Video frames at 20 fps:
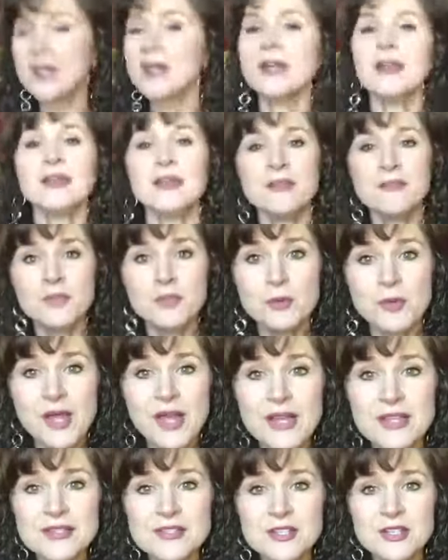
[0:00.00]
if you
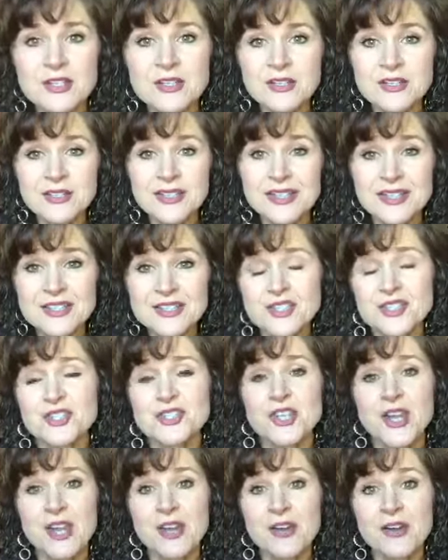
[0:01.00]
guys could click
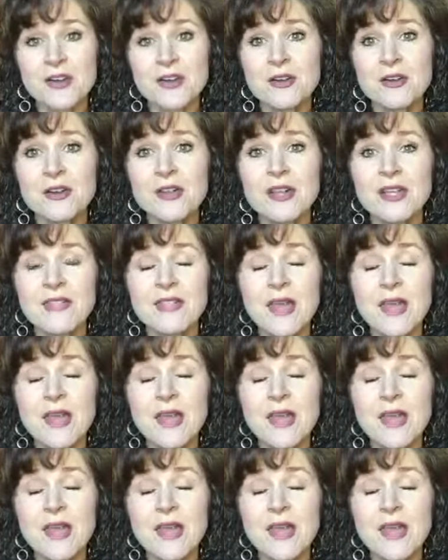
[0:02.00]
share,